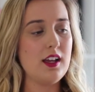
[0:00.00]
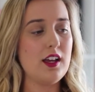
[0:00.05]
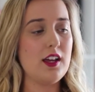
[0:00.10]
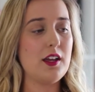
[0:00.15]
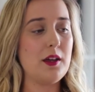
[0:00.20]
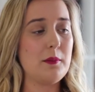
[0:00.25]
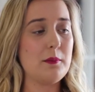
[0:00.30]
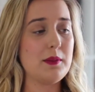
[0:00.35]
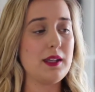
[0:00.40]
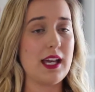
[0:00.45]

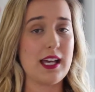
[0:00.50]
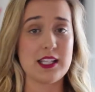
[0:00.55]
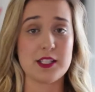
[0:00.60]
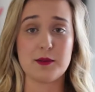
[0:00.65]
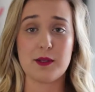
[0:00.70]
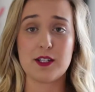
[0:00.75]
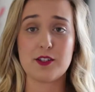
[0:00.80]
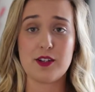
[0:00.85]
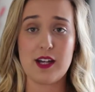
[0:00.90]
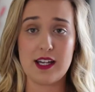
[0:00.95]
Yeah,
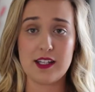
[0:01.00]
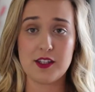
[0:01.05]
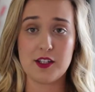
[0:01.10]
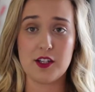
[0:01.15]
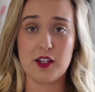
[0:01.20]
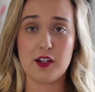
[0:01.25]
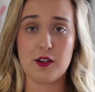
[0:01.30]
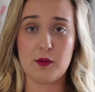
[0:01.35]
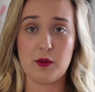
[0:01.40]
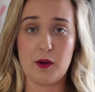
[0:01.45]
so I tried
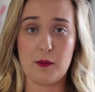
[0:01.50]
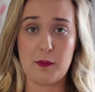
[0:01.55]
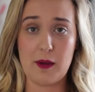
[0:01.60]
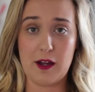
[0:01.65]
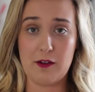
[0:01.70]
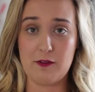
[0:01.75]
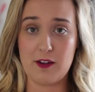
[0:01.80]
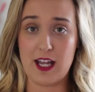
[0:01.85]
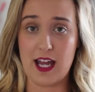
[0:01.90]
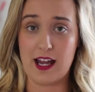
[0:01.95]
the one
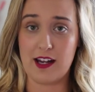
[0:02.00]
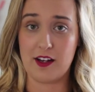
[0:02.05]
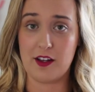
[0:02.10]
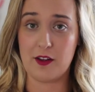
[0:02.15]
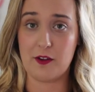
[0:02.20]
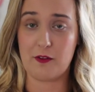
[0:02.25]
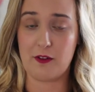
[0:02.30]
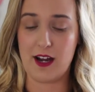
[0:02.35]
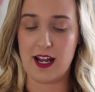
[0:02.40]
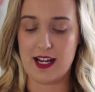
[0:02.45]
by Rihanna,
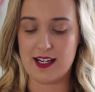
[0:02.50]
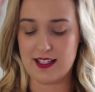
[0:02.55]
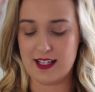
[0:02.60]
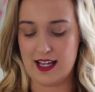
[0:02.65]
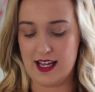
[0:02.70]
the red,